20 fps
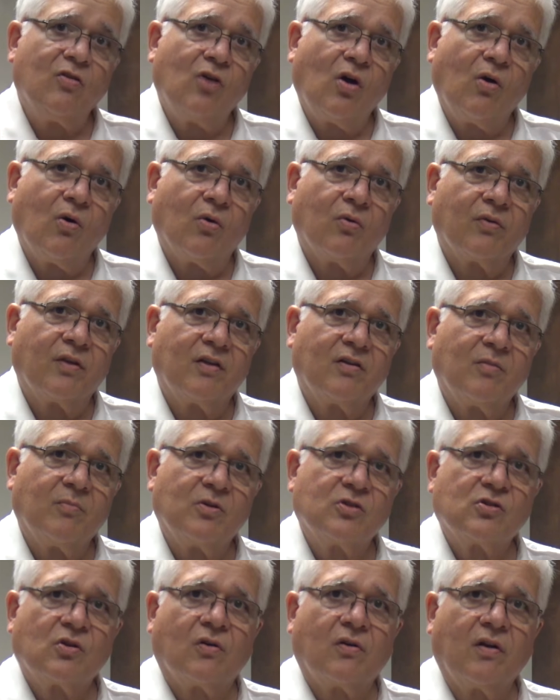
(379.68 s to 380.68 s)
know that the
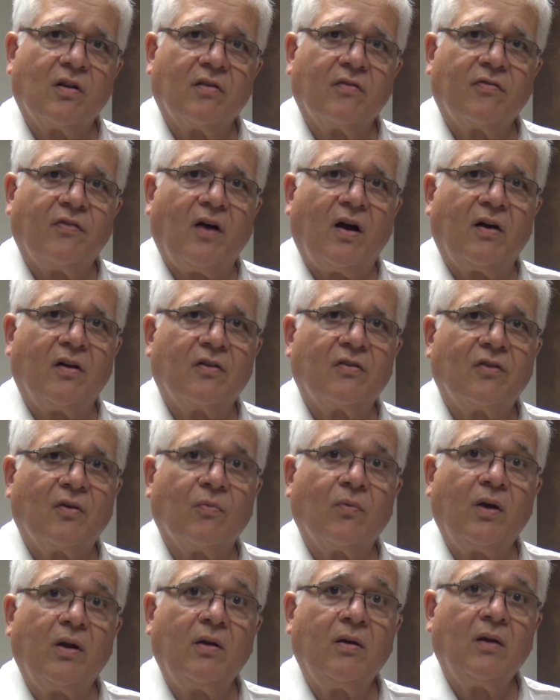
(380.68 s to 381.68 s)
majority of the fires that
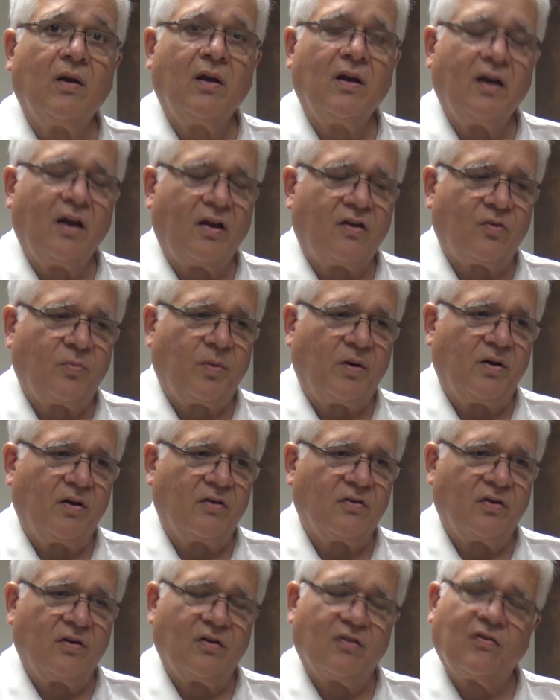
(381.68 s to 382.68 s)
we
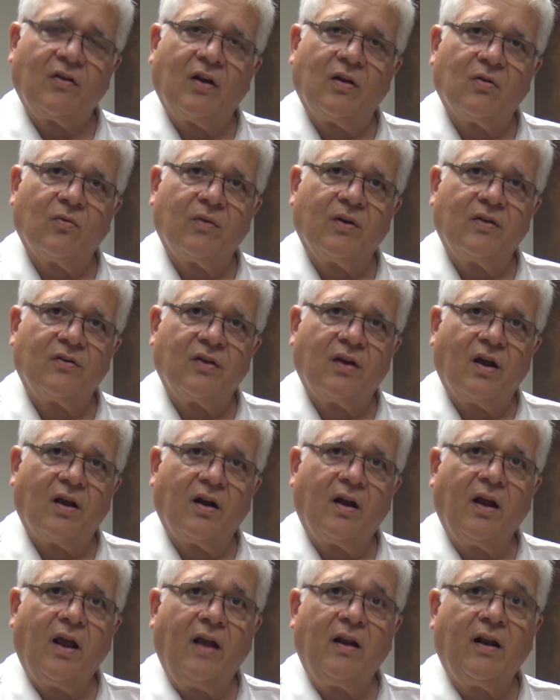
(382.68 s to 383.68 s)
experience in the state of
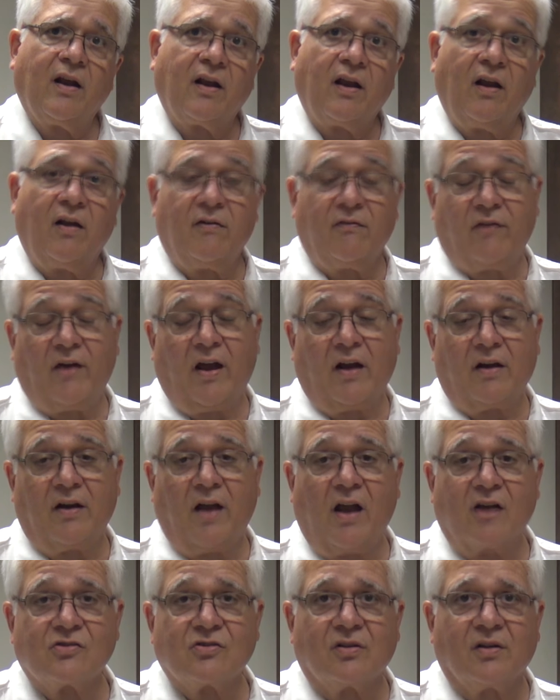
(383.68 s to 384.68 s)
Louisiana, and in fact
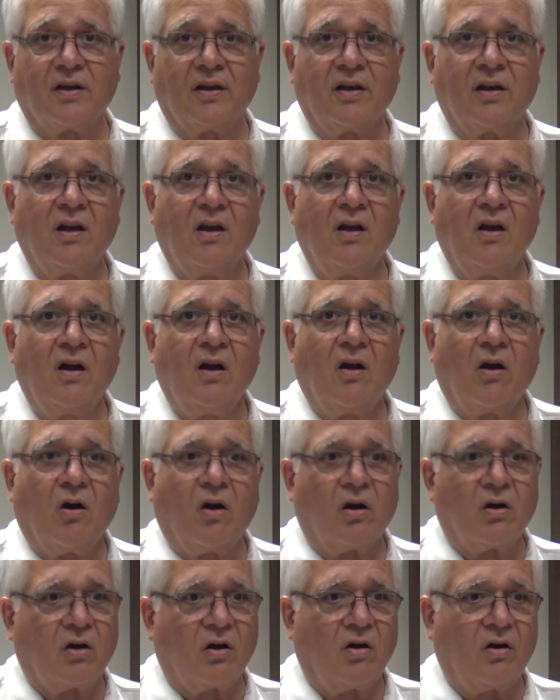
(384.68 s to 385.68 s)
nationally,
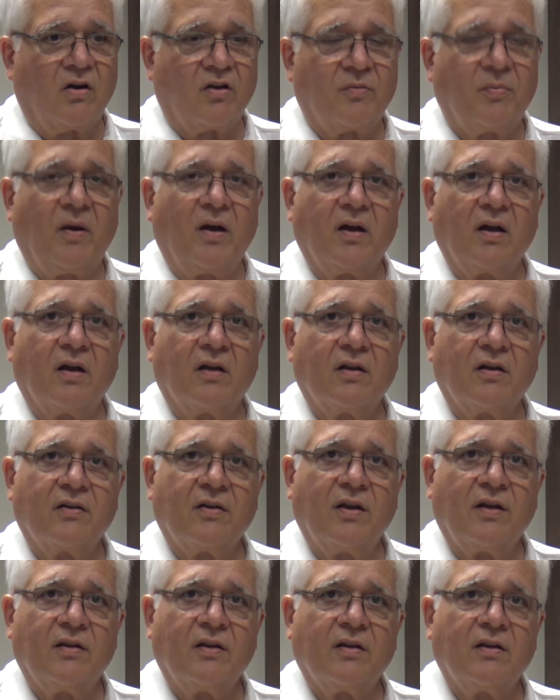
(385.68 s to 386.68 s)
are caused by
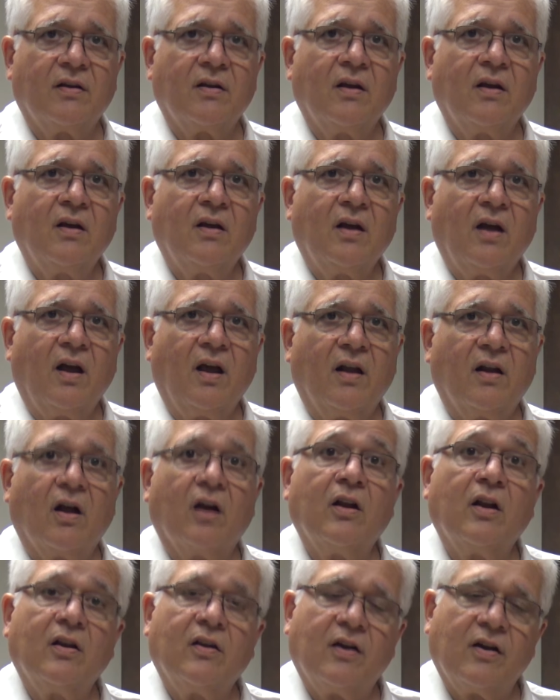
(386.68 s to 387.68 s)
unattended and
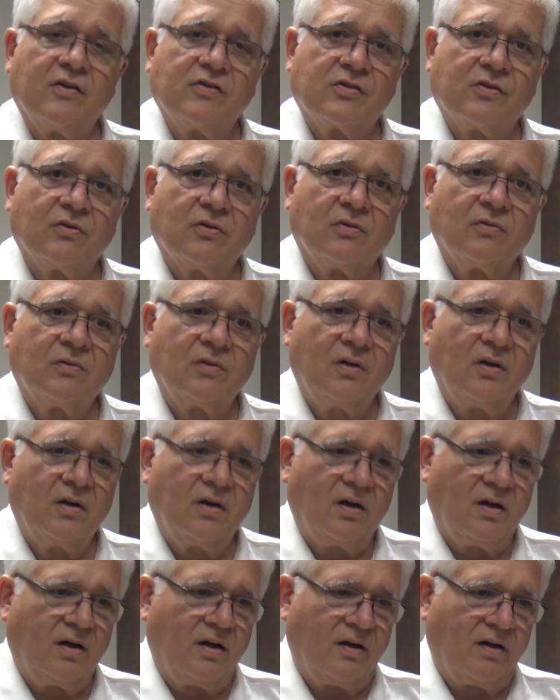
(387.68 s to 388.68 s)
unintentional
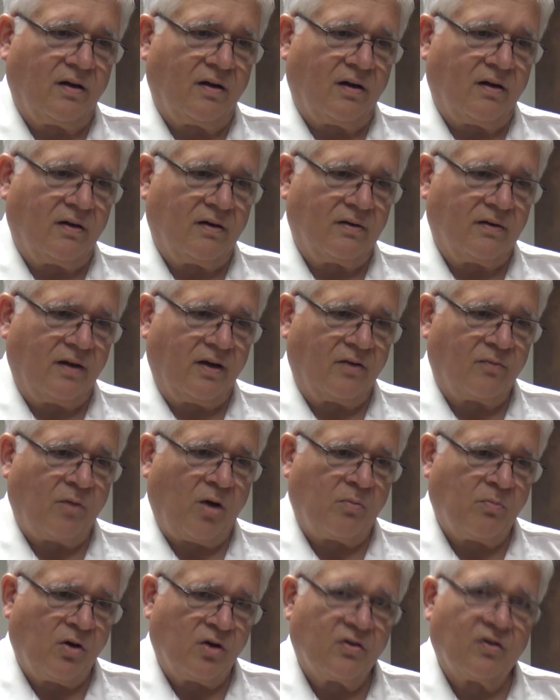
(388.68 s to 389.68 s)

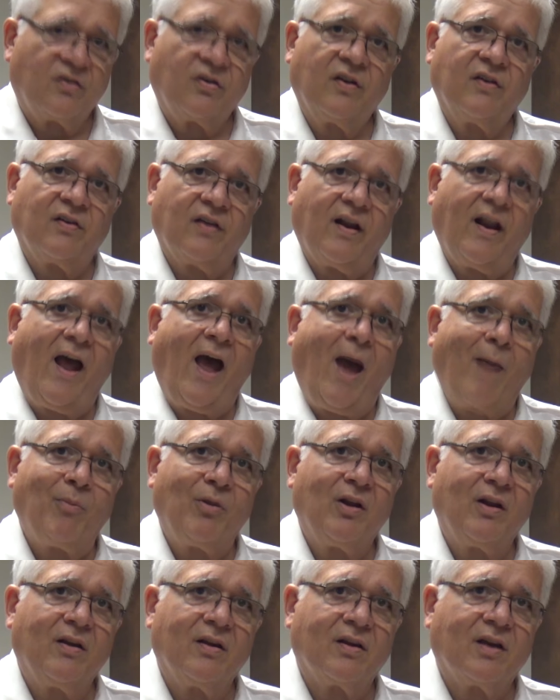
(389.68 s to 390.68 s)
emergencies that
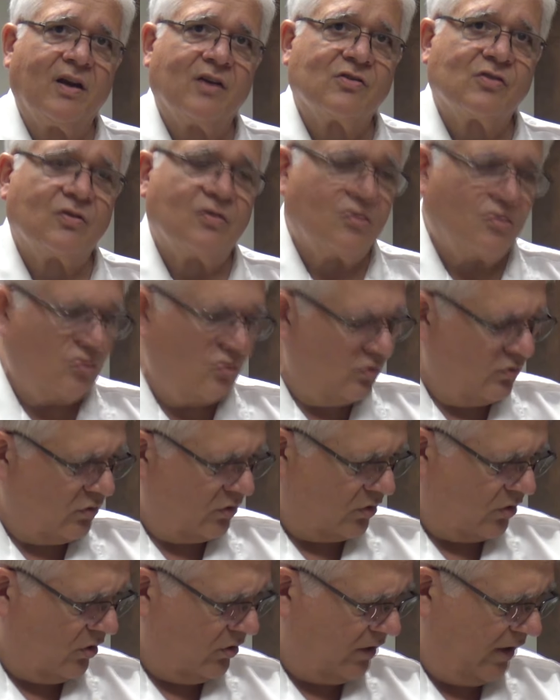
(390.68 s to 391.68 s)
happen in the kitchen due
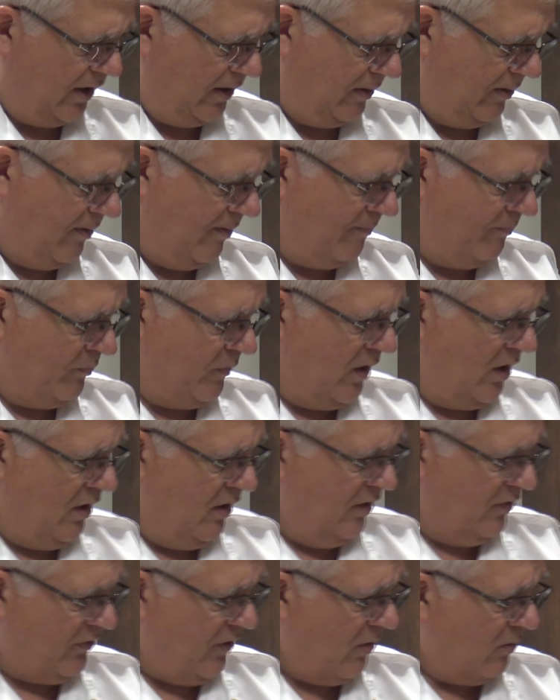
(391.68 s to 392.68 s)
to cooking.
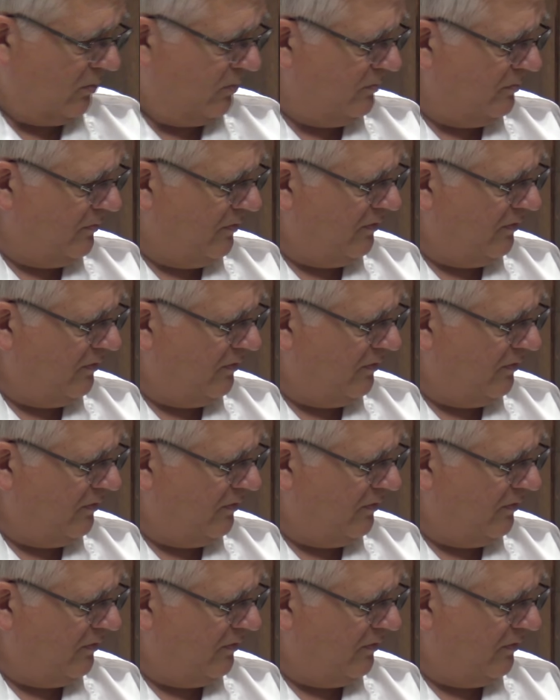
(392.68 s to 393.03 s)
So